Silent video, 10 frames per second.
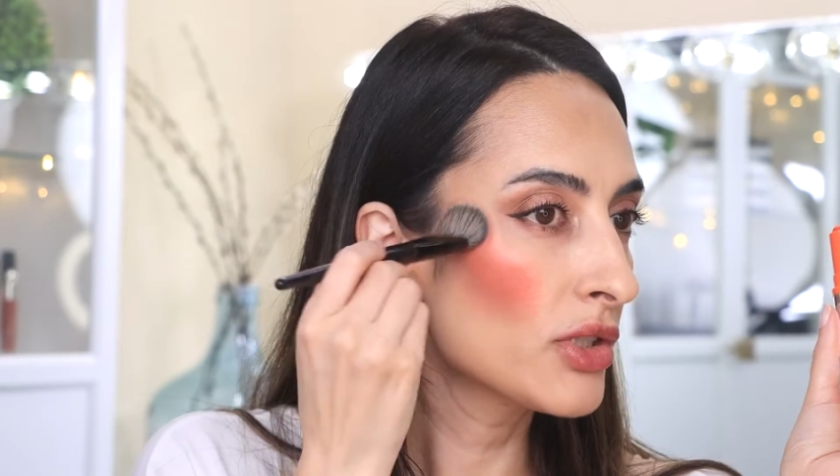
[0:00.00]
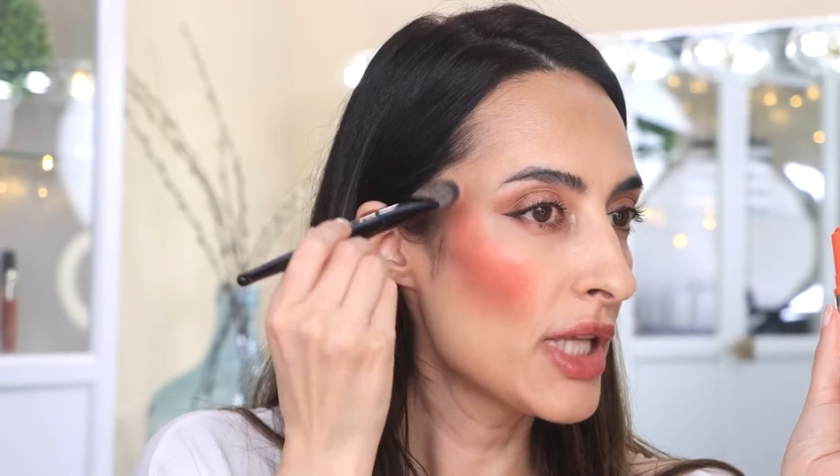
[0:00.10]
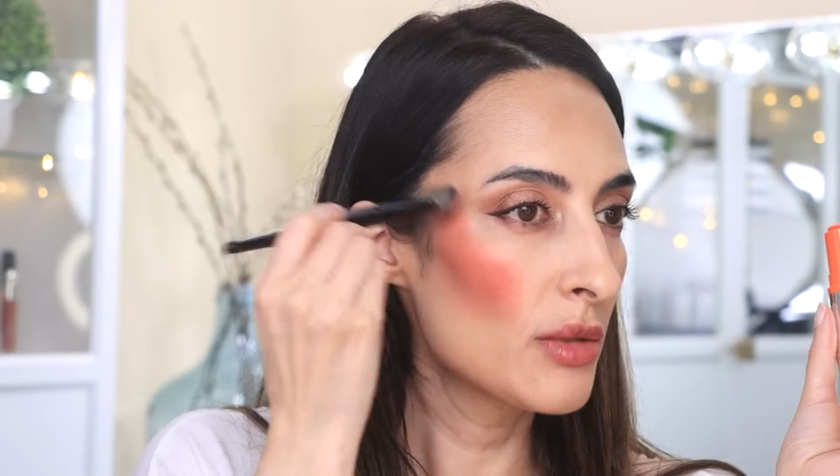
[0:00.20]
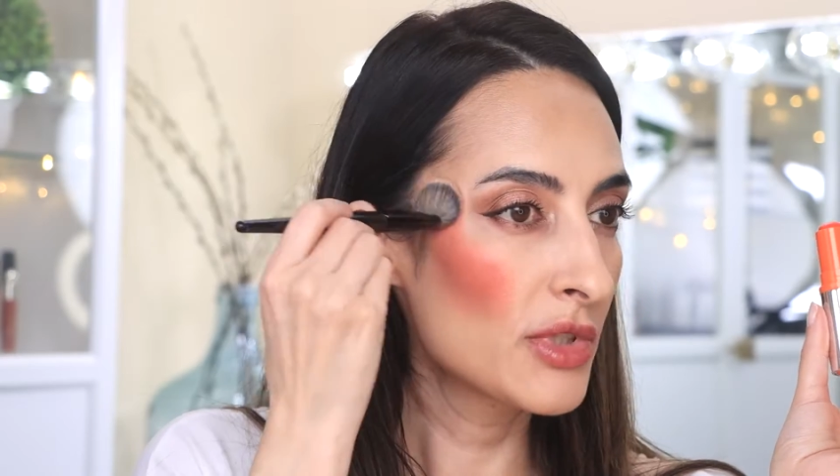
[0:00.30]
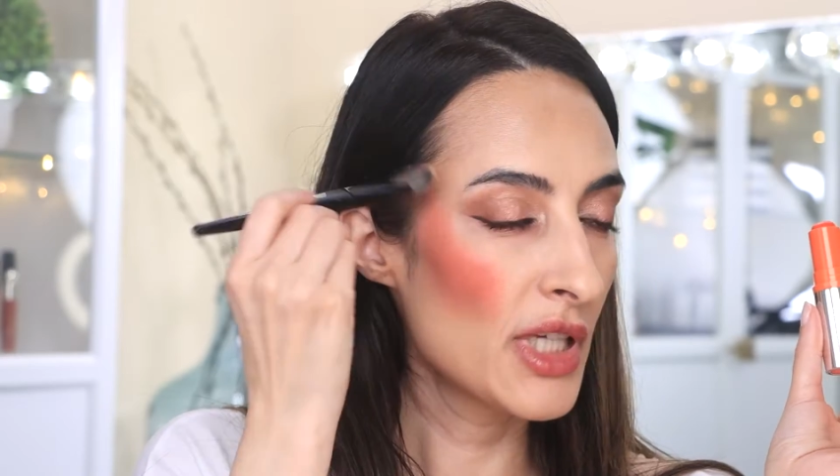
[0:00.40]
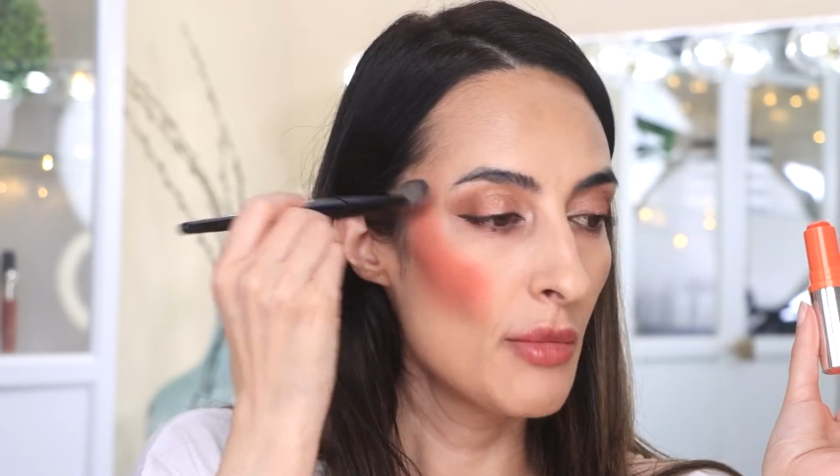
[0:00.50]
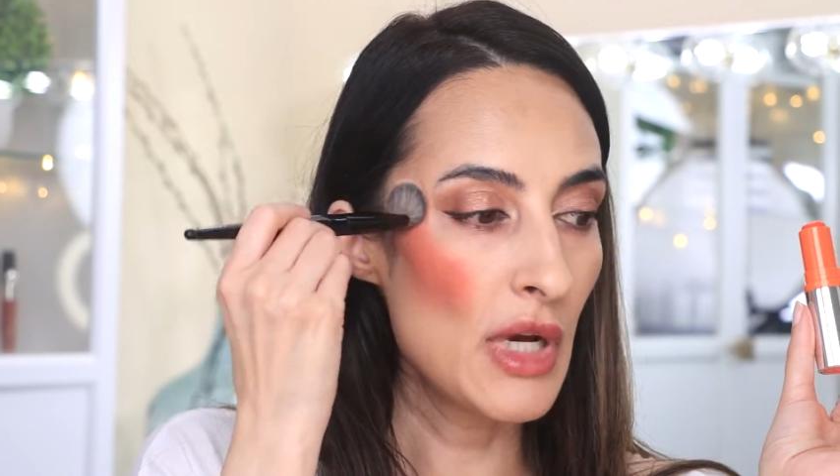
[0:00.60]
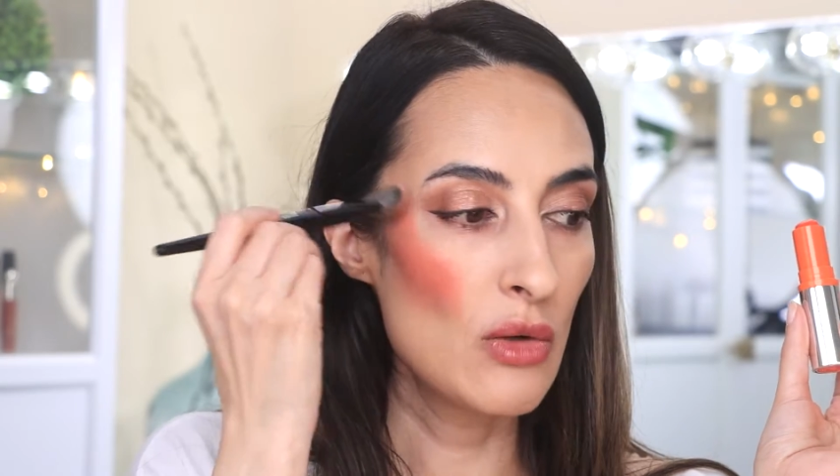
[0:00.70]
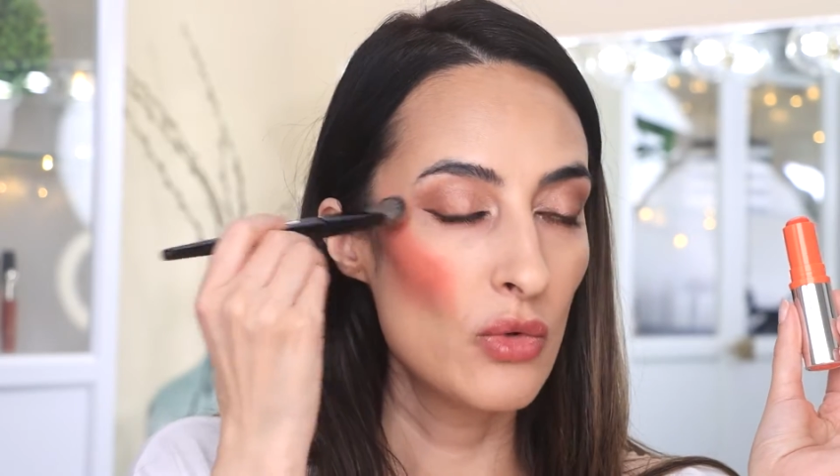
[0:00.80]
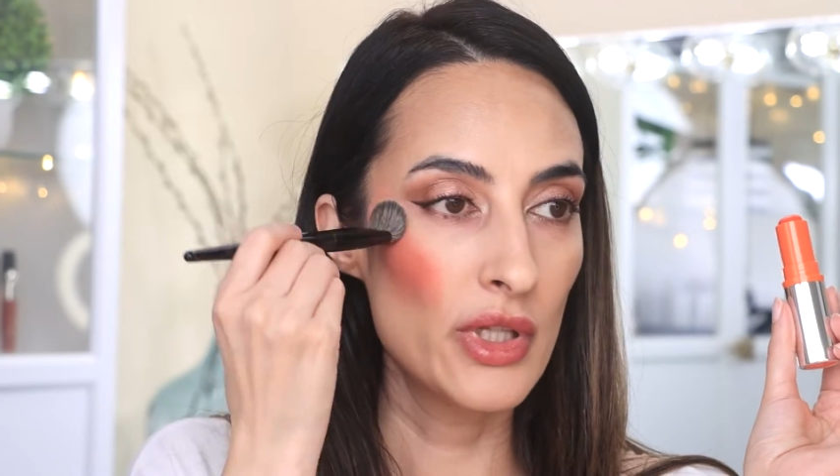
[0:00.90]
Labs came
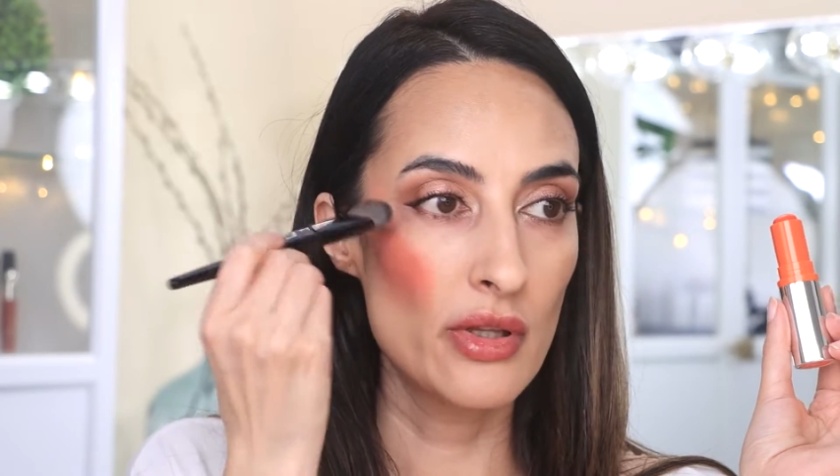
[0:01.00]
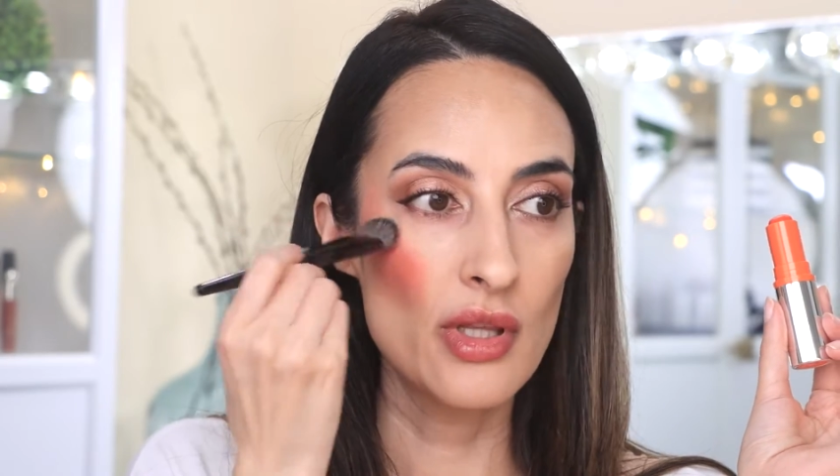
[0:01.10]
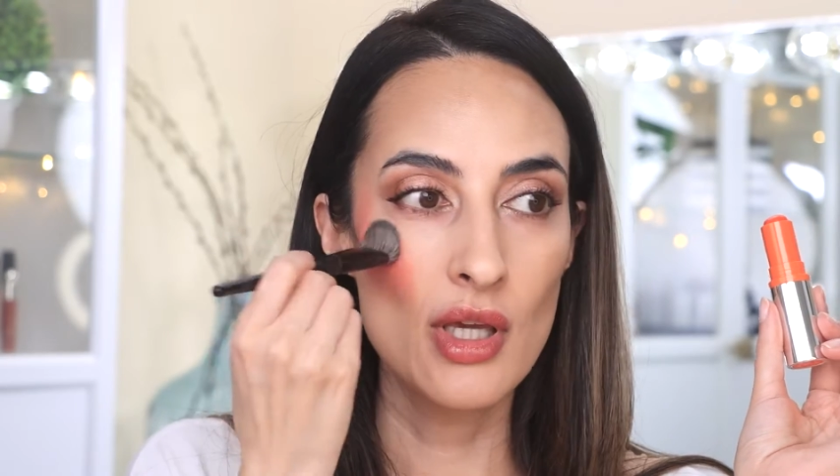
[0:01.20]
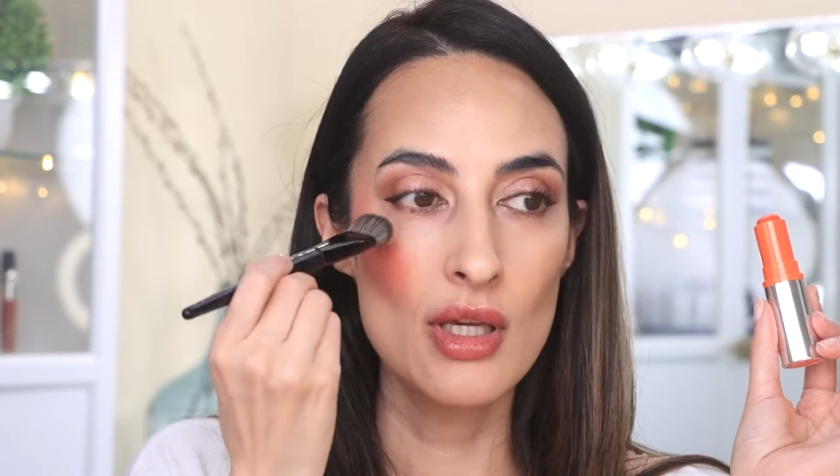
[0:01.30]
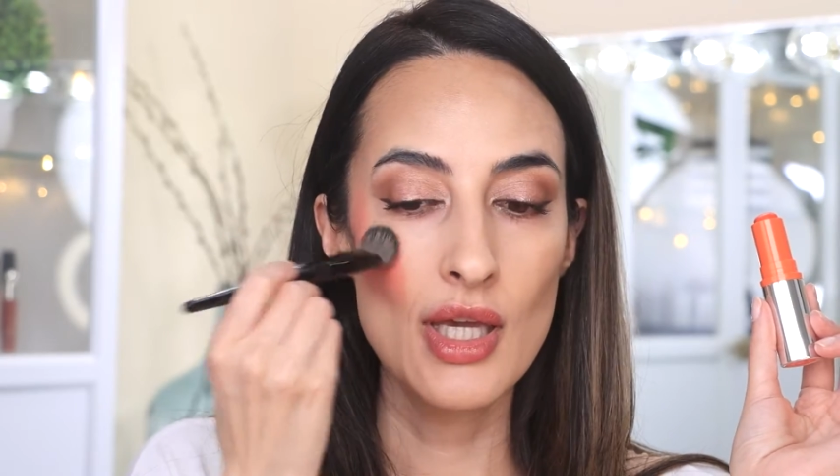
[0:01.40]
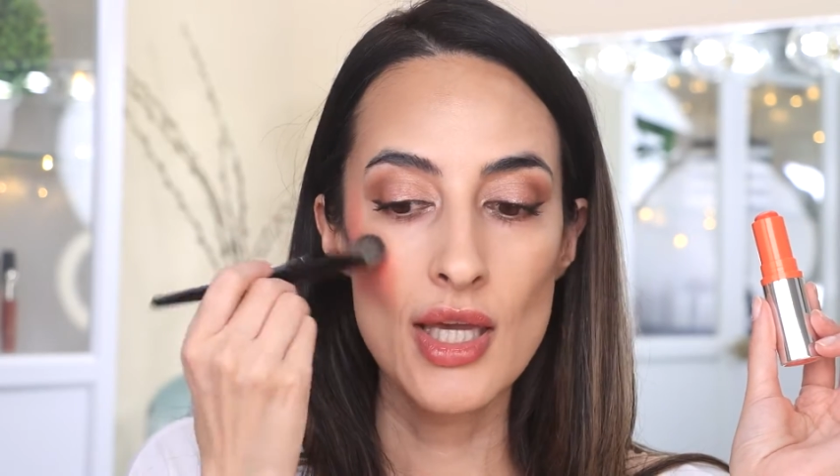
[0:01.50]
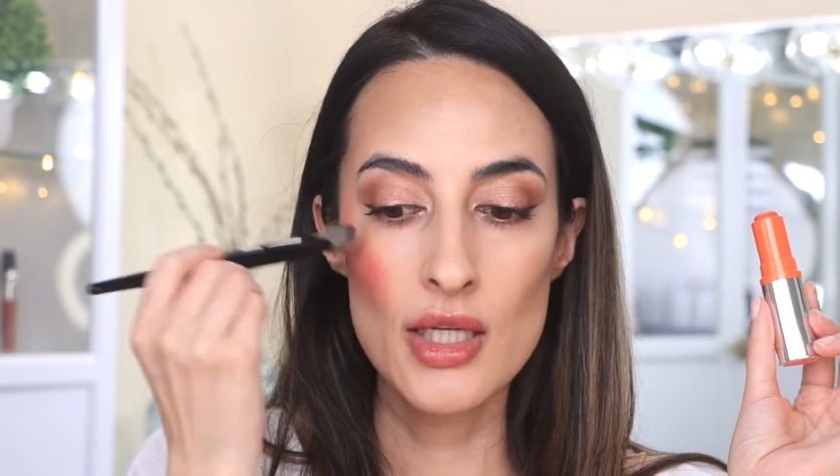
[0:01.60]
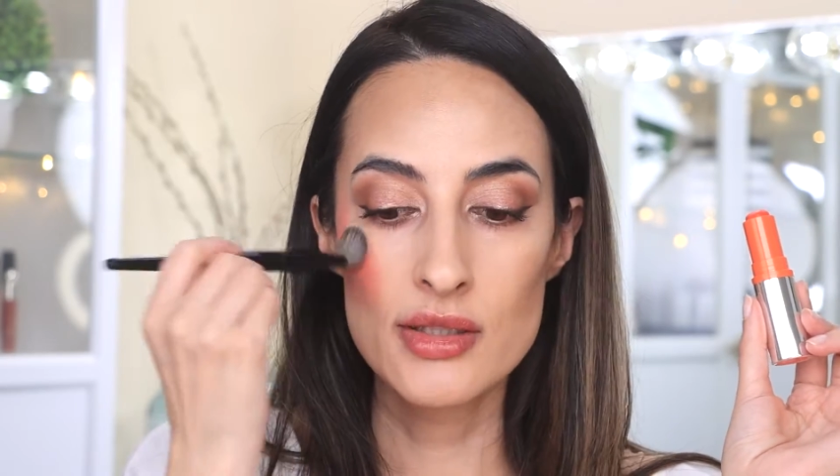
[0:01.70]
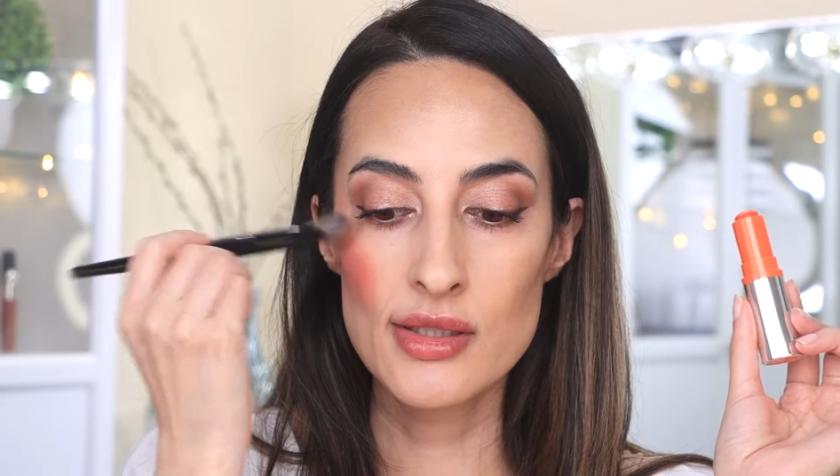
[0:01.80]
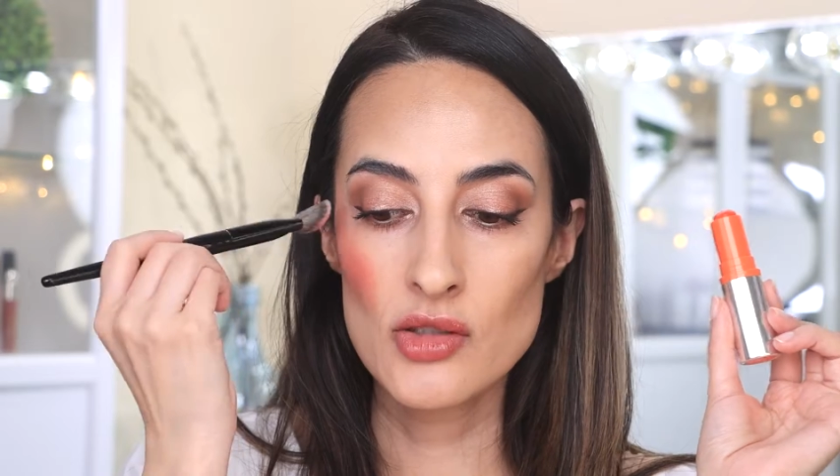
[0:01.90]
out with 8